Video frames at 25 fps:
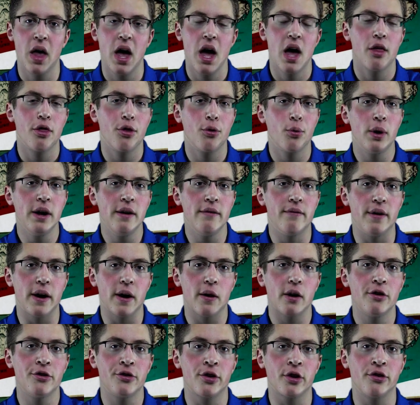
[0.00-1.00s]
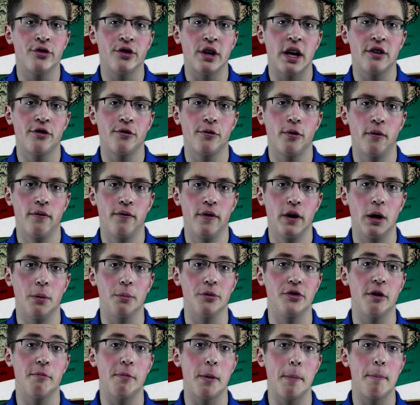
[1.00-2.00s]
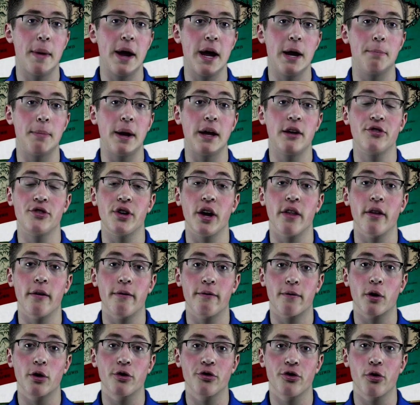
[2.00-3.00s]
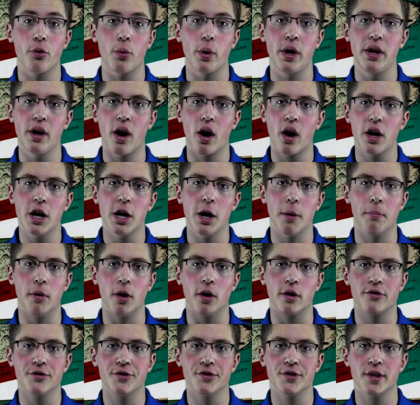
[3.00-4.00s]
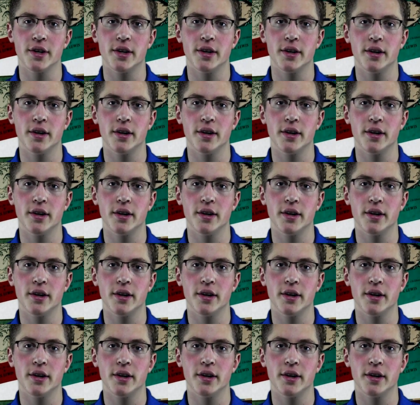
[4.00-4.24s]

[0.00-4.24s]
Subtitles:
3 very successful films have been made based on the first 3 Narnia books.